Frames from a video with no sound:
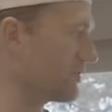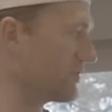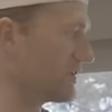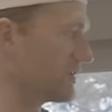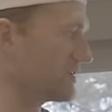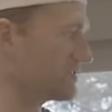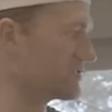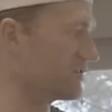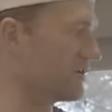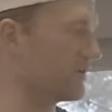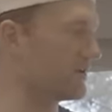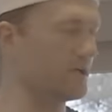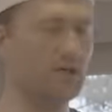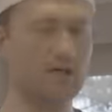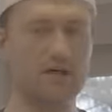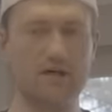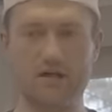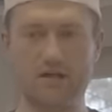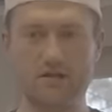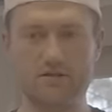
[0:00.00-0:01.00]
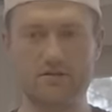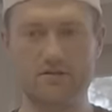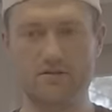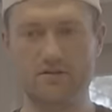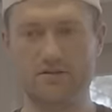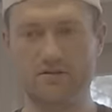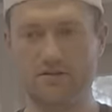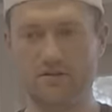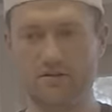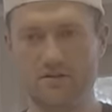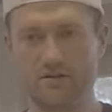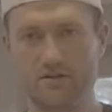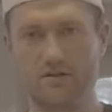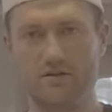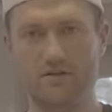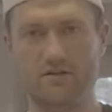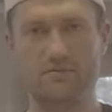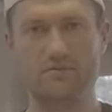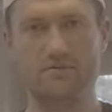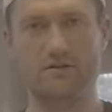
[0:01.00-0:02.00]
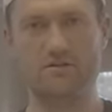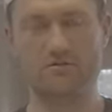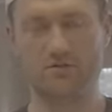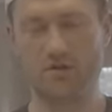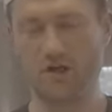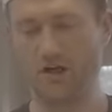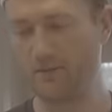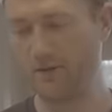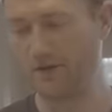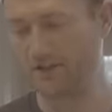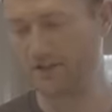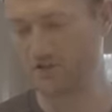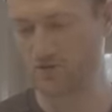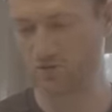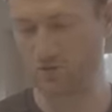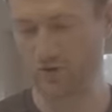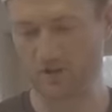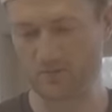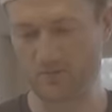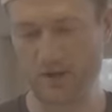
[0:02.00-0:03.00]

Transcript: things going on because we're trying to make this as quick as